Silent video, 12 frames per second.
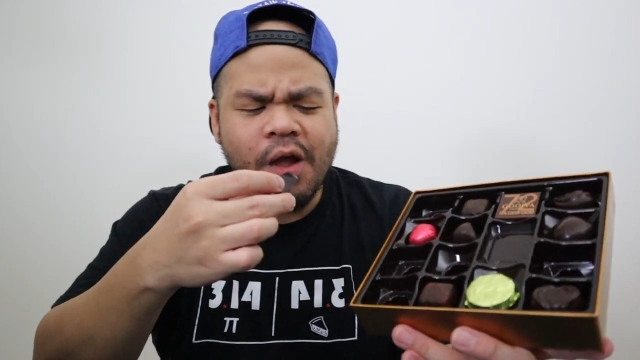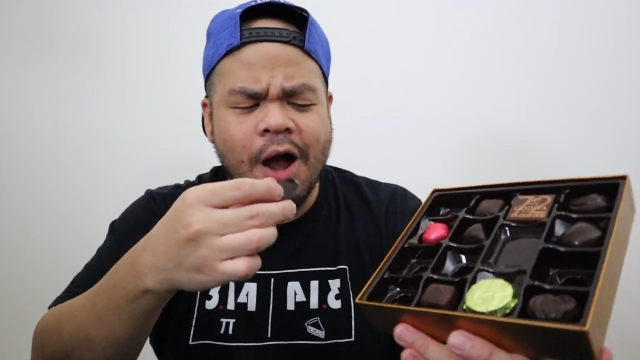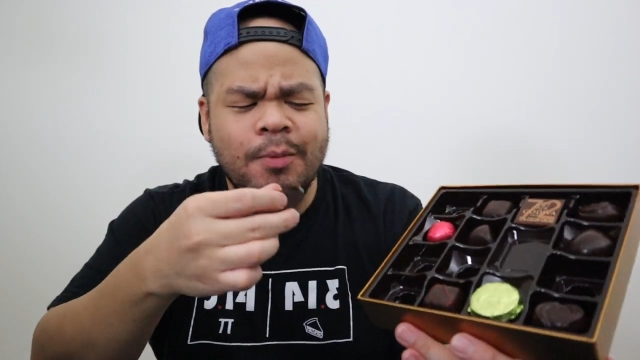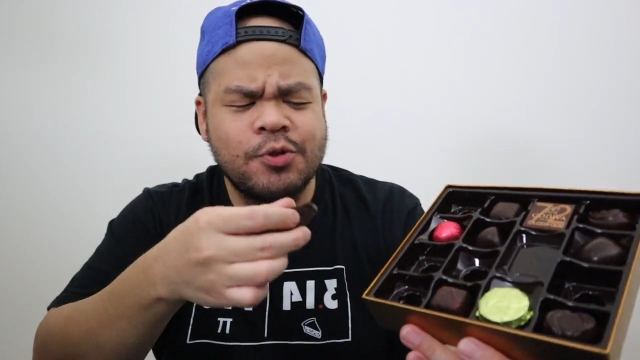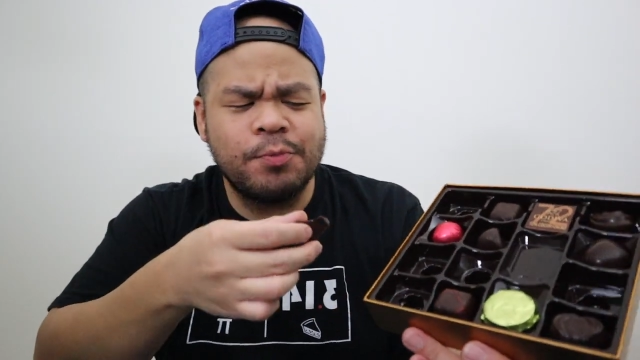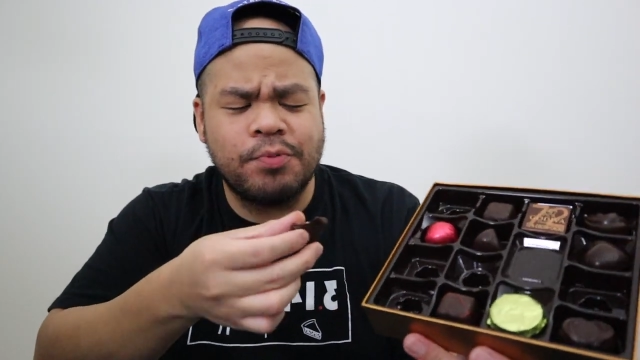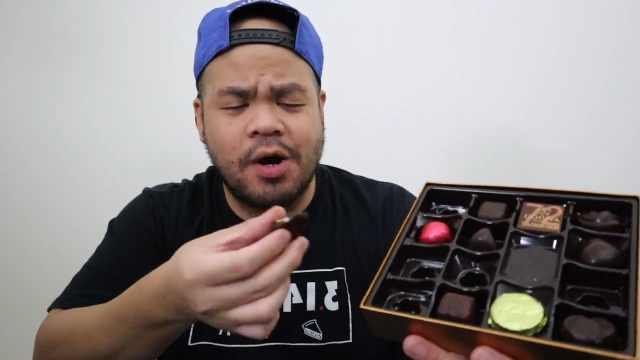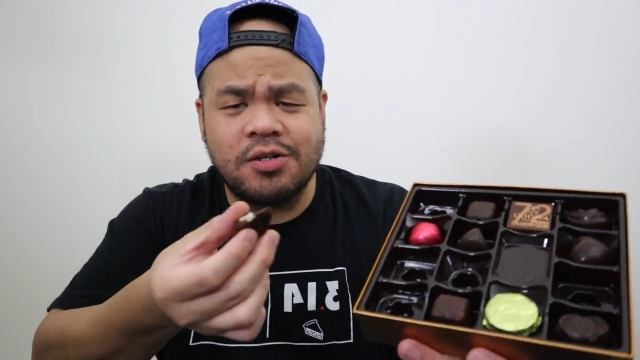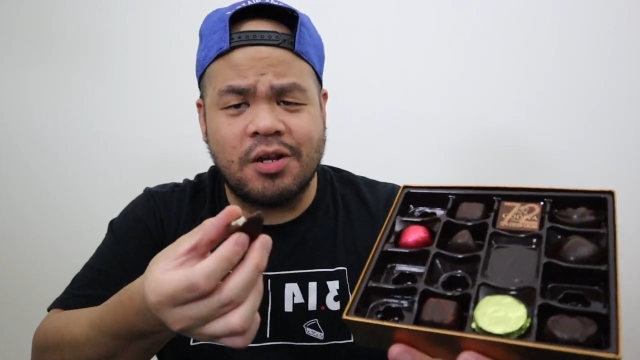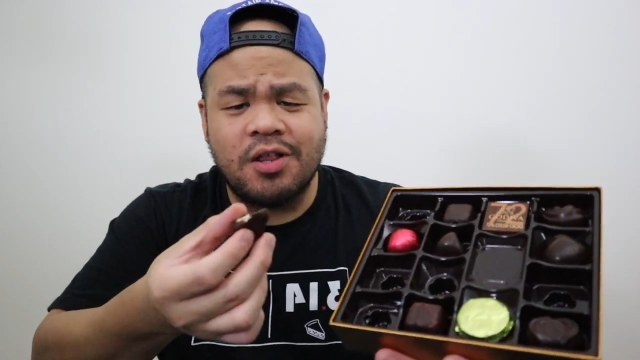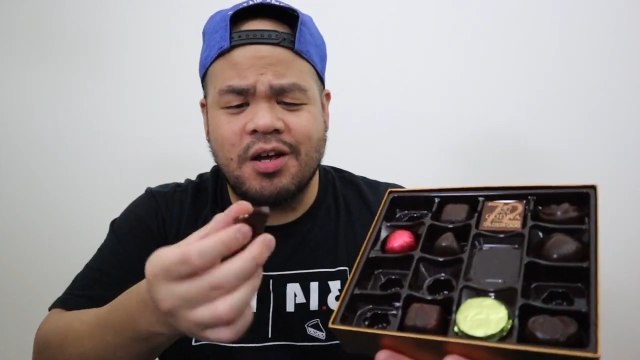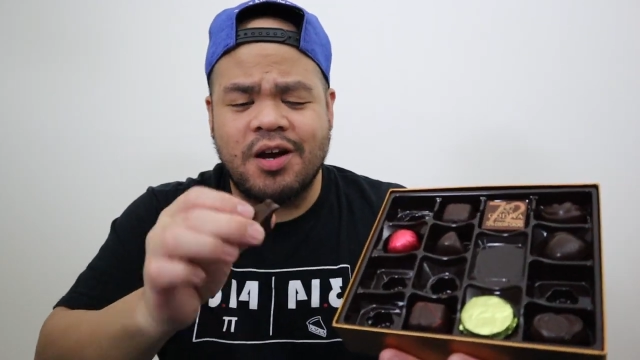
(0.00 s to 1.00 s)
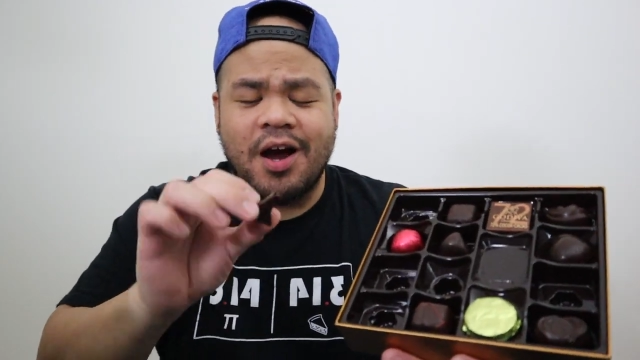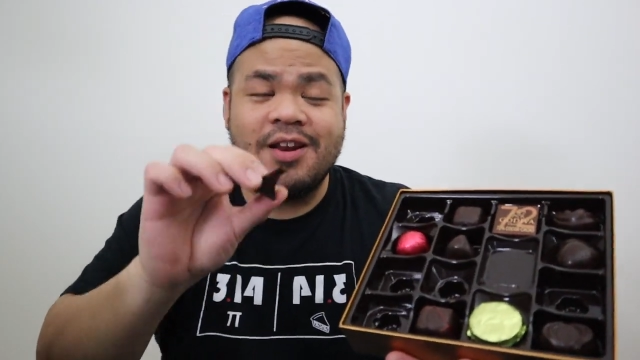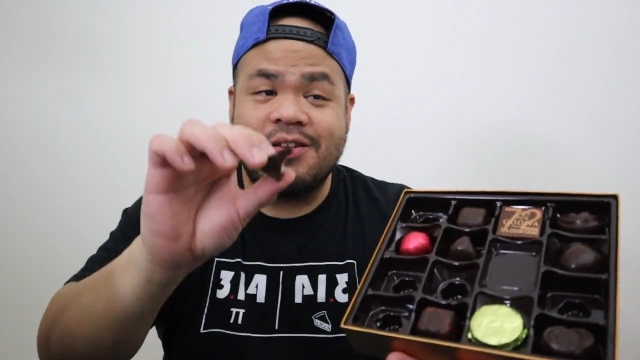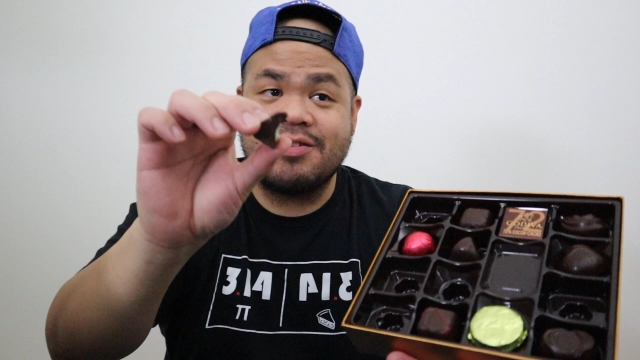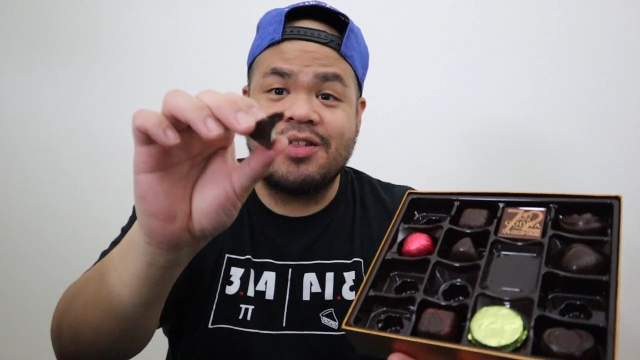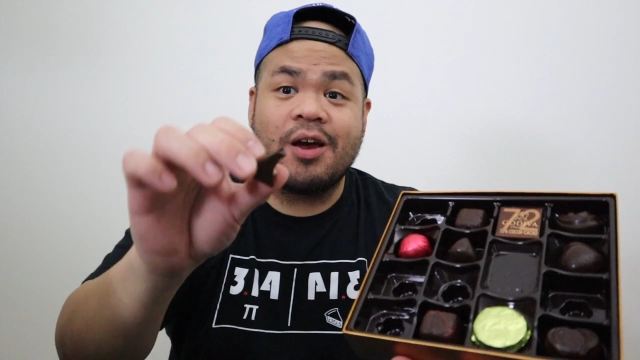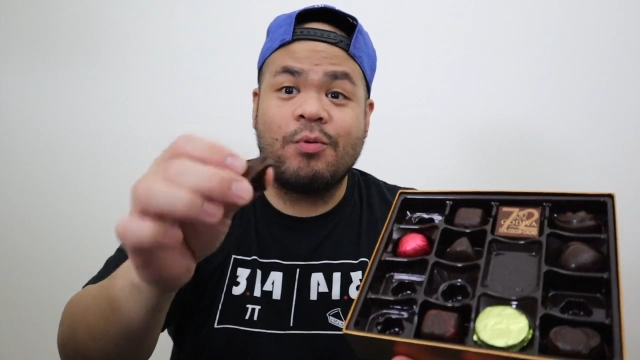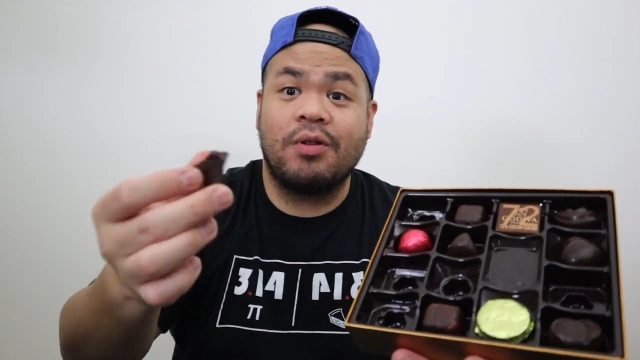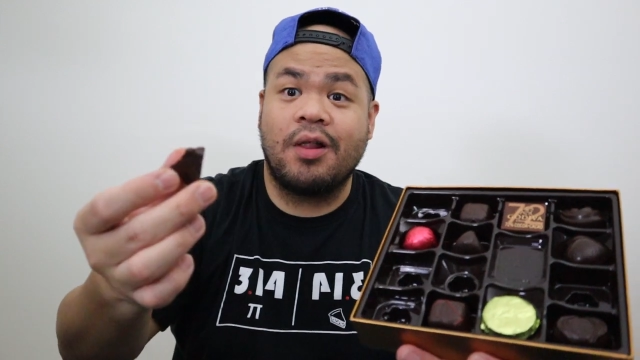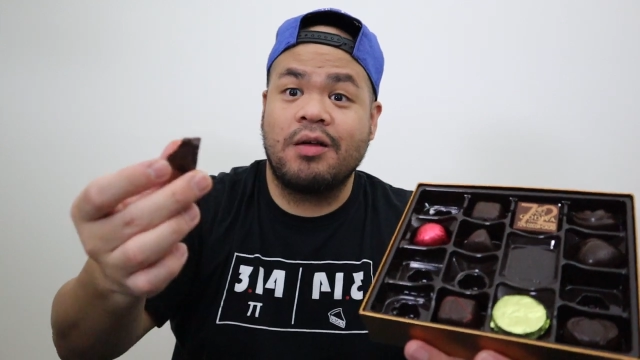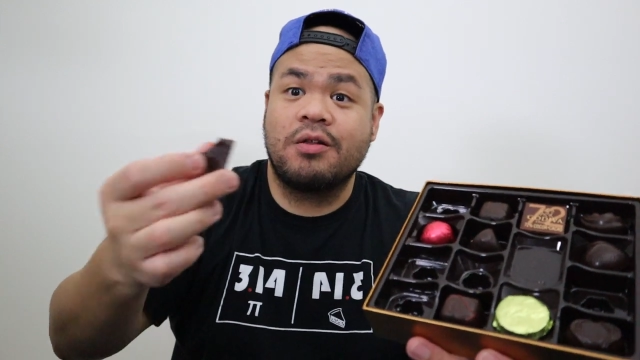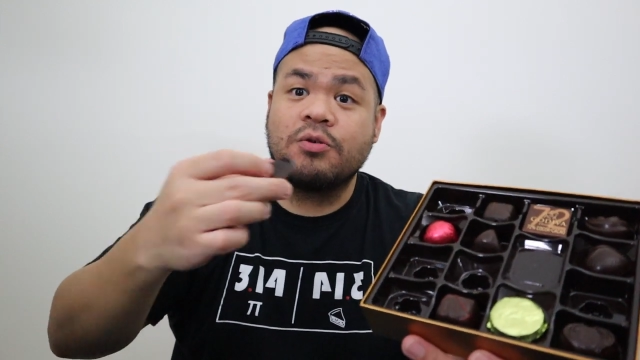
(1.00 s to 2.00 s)
I'm surprised. I didn't think I would
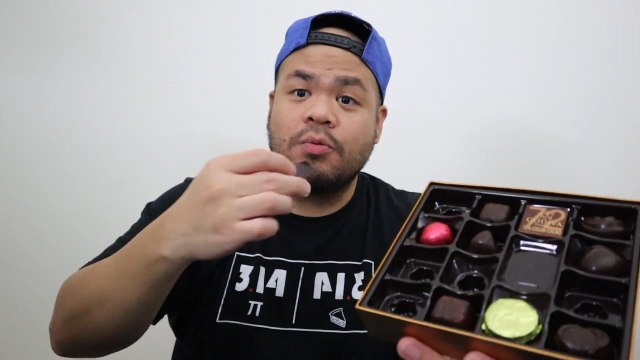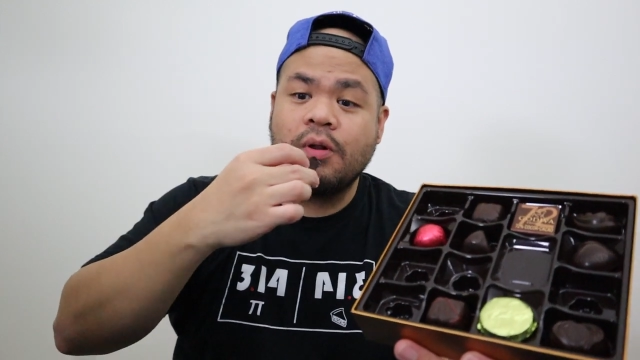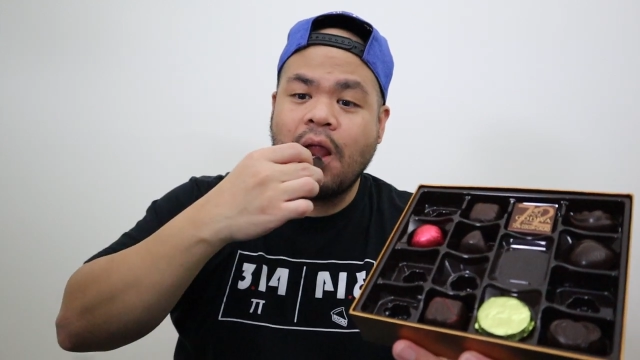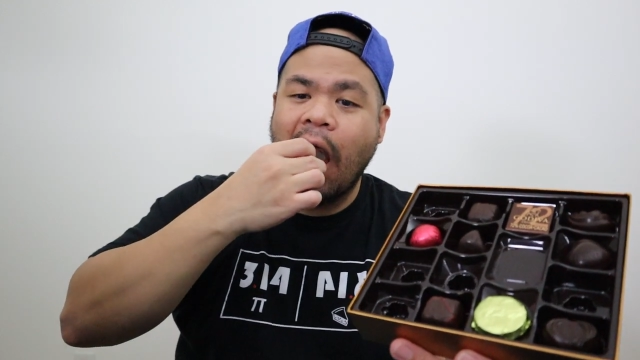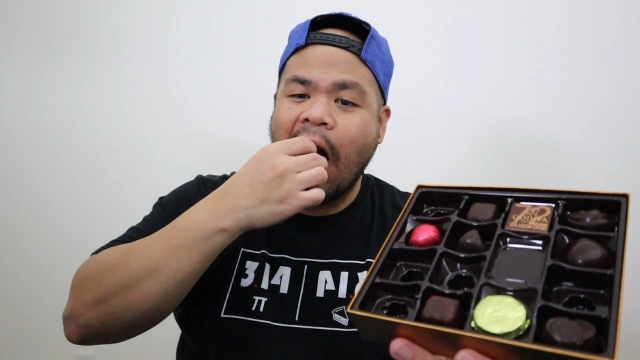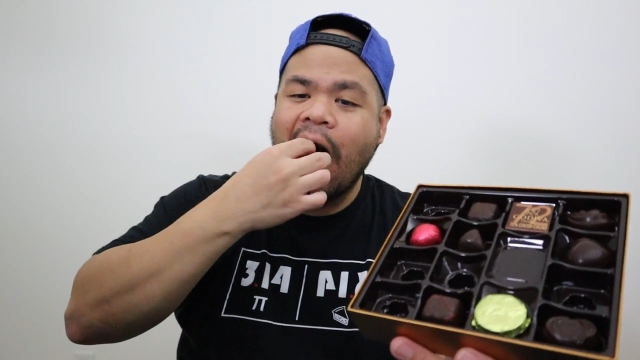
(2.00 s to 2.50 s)
like this one.